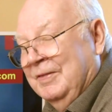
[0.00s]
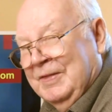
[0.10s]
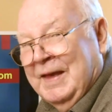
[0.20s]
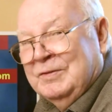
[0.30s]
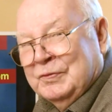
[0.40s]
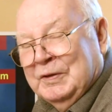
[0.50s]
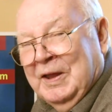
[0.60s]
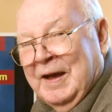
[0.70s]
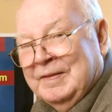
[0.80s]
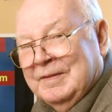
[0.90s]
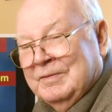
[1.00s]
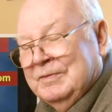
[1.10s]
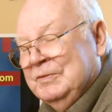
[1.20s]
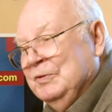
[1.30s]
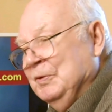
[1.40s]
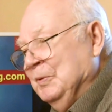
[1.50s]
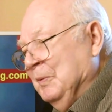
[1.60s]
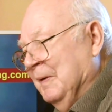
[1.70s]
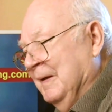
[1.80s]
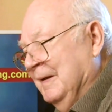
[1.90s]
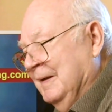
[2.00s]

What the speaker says: Thanks for a lot to